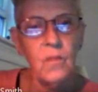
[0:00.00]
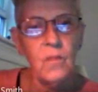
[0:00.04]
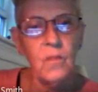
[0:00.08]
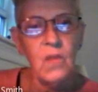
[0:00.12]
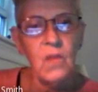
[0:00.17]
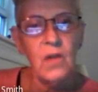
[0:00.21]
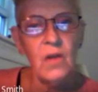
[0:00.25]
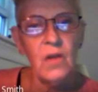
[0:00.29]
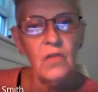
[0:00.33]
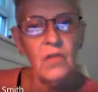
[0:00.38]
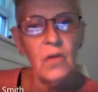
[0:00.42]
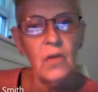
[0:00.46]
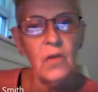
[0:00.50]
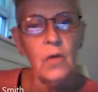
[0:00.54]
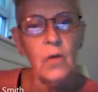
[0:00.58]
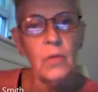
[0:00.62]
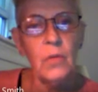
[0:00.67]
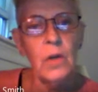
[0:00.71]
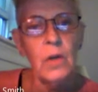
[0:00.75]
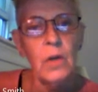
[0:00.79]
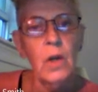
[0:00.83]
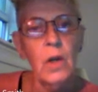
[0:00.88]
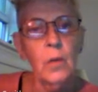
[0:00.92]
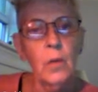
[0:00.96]

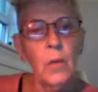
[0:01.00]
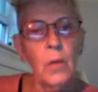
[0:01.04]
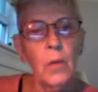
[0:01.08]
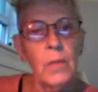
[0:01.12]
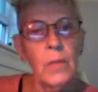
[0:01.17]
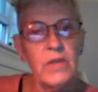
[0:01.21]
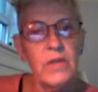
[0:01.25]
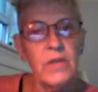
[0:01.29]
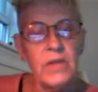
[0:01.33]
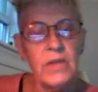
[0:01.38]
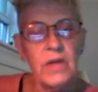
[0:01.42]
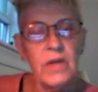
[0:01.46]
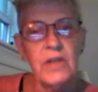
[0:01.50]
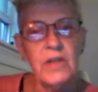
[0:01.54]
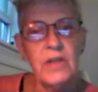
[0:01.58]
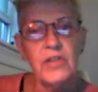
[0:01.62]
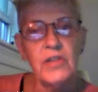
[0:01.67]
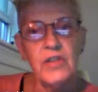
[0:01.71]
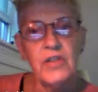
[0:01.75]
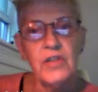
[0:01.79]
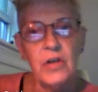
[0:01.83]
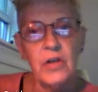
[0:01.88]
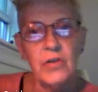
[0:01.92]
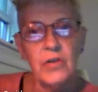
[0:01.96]
So women's studies,
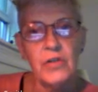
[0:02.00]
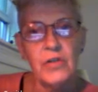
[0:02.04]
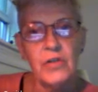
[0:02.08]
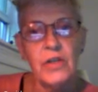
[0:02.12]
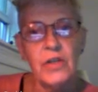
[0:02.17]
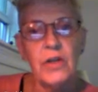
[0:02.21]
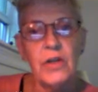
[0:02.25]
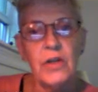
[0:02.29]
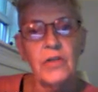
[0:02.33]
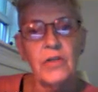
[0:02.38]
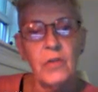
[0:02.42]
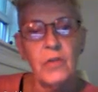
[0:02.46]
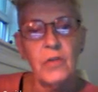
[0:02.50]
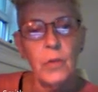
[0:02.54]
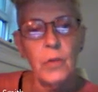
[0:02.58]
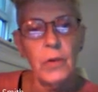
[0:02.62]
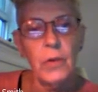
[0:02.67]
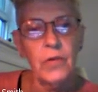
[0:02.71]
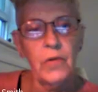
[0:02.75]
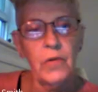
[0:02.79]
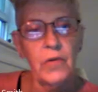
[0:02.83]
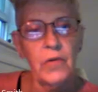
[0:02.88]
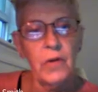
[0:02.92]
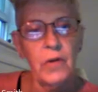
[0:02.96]
gender studies,
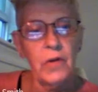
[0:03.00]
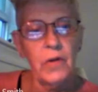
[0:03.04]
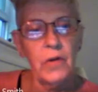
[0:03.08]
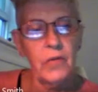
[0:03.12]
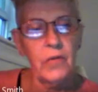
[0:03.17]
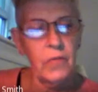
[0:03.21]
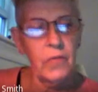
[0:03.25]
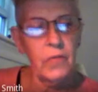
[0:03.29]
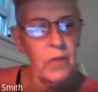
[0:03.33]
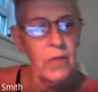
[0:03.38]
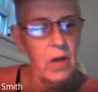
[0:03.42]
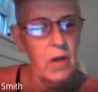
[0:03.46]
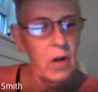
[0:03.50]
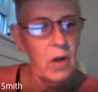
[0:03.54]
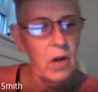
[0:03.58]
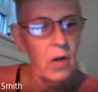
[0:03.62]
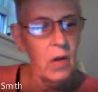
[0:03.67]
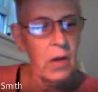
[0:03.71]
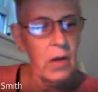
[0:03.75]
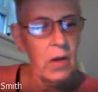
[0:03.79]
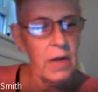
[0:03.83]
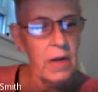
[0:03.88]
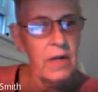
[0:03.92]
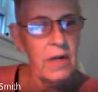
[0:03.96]
queer studies.
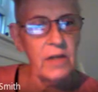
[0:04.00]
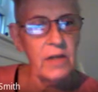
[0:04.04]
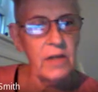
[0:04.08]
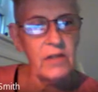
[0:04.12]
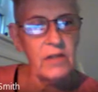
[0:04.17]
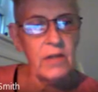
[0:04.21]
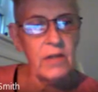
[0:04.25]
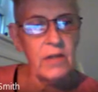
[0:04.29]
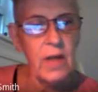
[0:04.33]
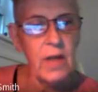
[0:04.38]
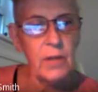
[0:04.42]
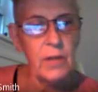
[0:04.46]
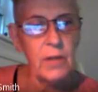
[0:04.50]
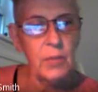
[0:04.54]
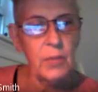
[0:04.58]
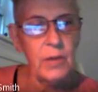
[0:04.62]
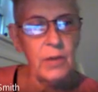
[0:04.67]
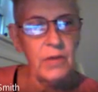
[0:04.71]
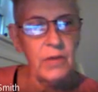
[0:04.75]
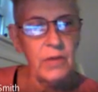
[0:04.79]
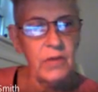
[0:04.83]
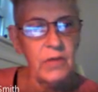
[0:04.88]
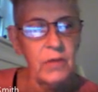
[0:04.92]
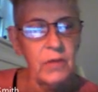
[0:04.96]
Okay, next slide,
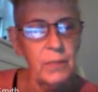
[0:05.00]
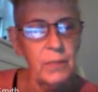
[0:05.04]
please.